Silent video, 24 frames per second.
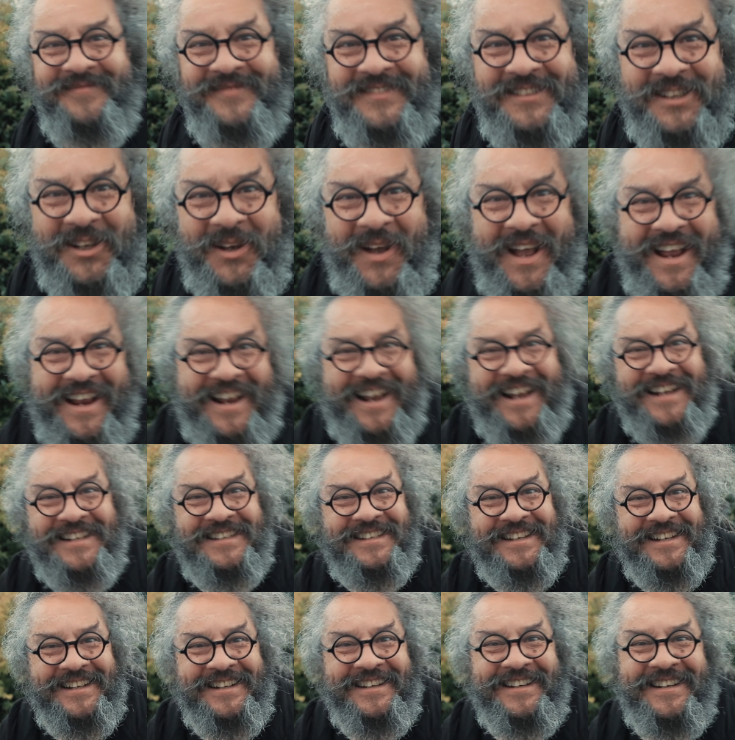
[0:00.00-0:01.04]
So hi
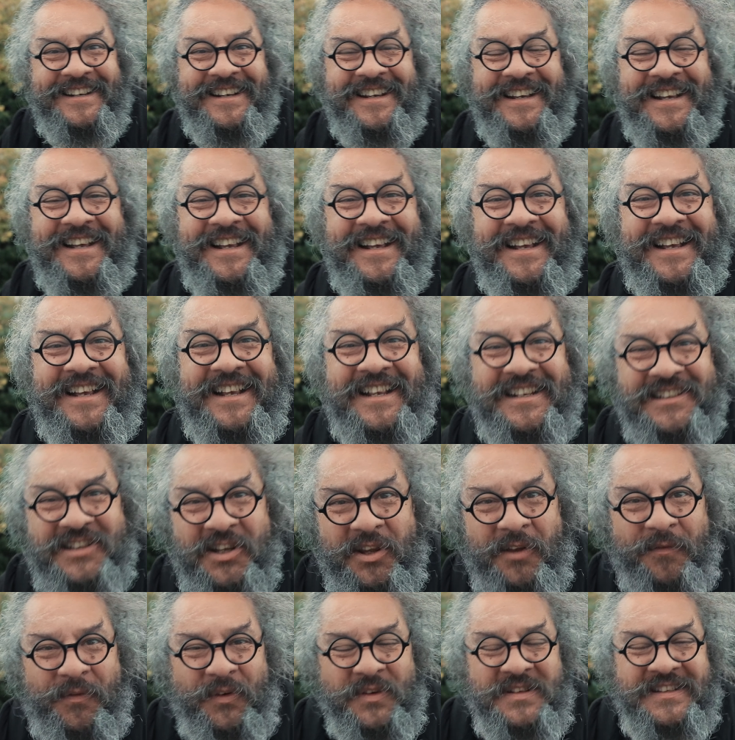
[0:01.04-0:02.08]
guys. So
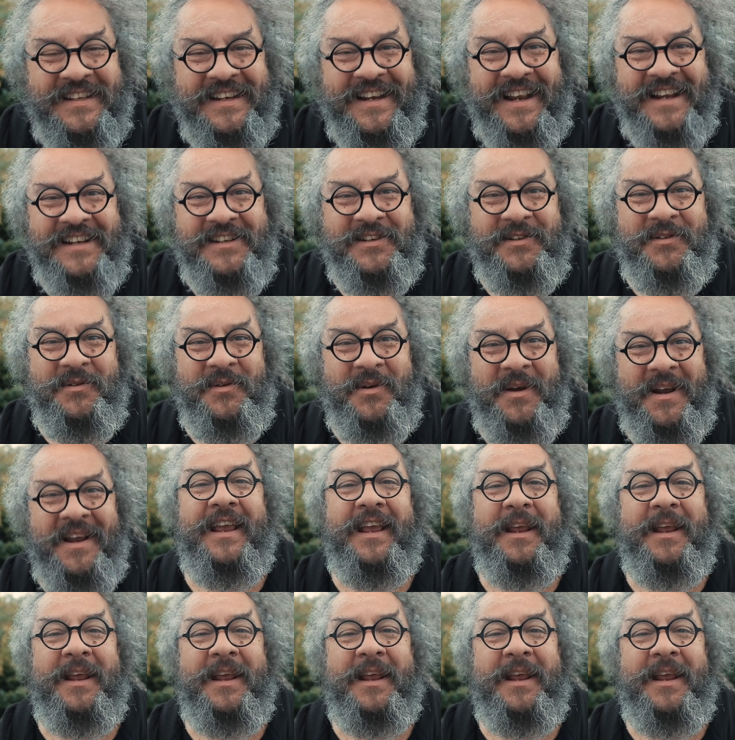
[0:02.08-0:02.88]
the first thing I do